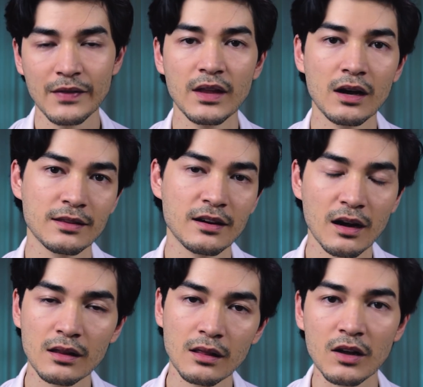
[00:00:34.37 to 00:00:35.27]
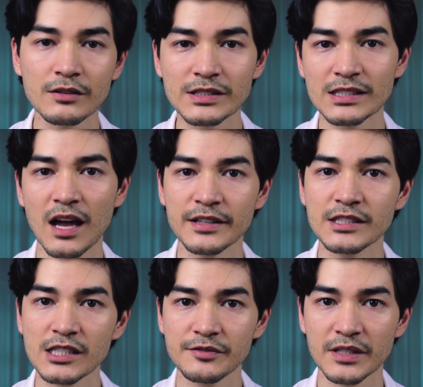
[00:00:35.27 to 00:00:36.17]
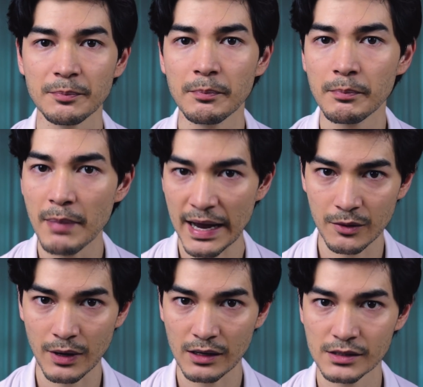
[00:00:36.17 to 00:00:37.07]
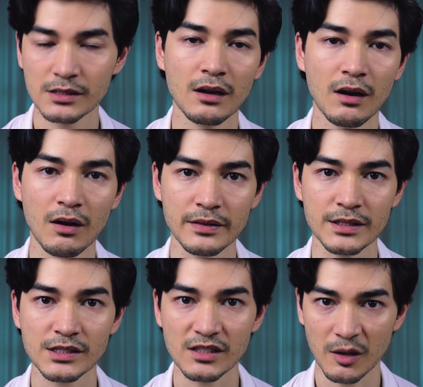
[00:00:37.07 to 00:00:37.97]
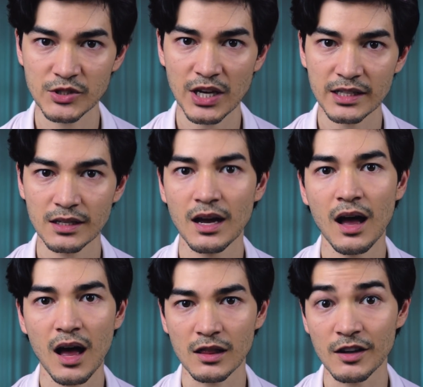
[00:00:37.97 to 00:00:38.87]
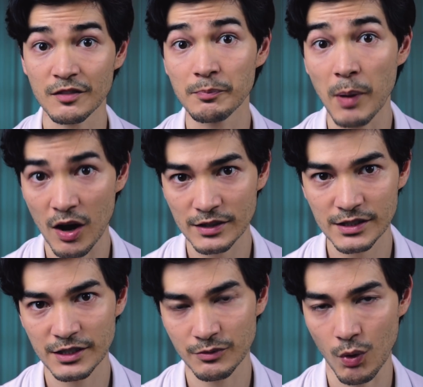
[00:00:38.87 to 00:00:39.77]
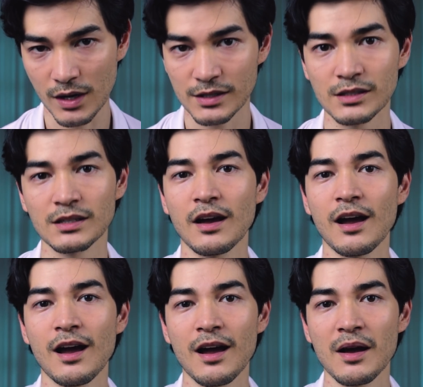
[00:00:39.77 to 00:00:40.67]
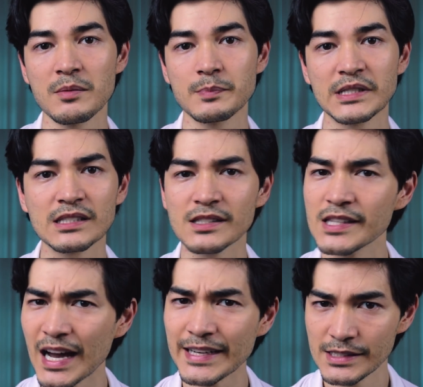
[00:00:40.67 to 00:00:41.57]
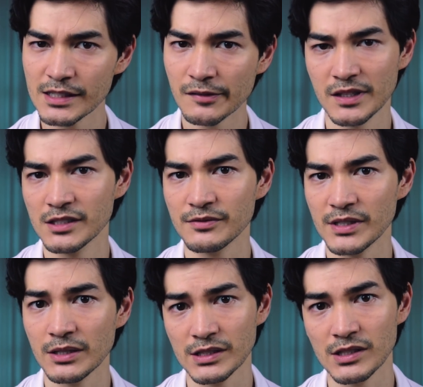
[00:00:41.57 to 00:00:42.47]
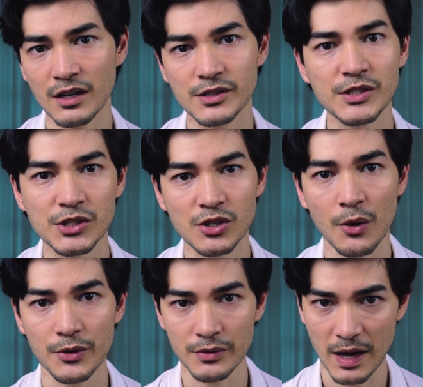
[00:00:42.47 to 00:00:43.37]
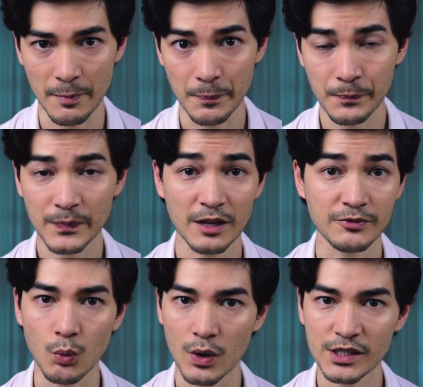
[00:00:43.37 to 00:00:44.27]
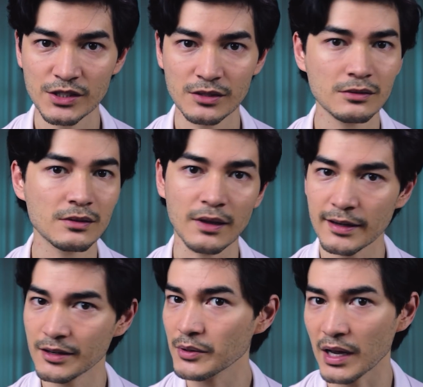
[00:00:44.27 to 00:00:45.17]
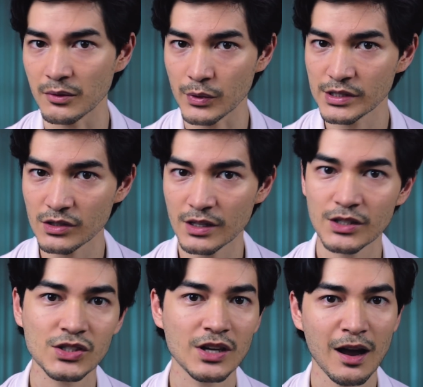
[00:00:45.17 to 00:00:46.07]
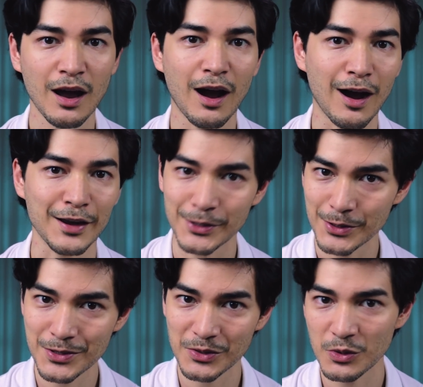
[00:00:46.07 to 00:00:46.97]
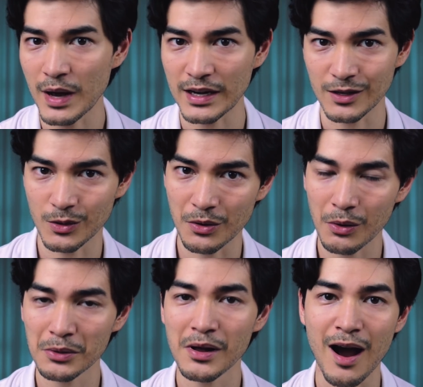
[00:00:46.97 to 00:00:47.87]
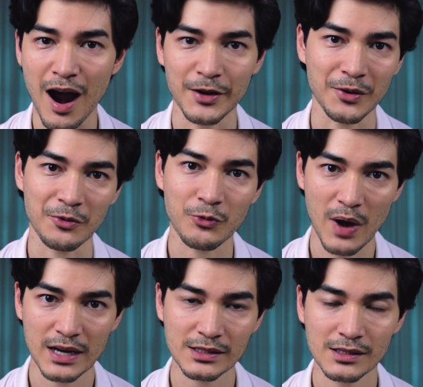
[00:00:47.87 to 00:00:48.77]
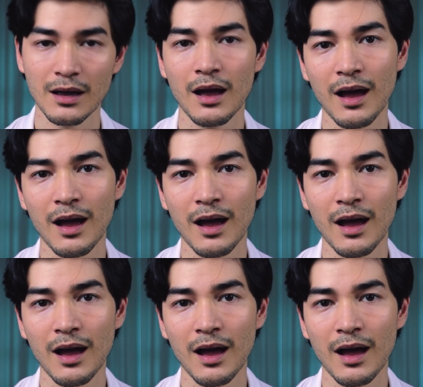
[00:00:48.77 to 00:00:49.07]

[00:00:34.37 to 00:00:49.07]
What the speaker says: Now, there are a lot of scientific background on this subject, a lot of positive ones, but the idea of this video is not to show you them. If you want to, later you can research. YouTube and Google are your friends.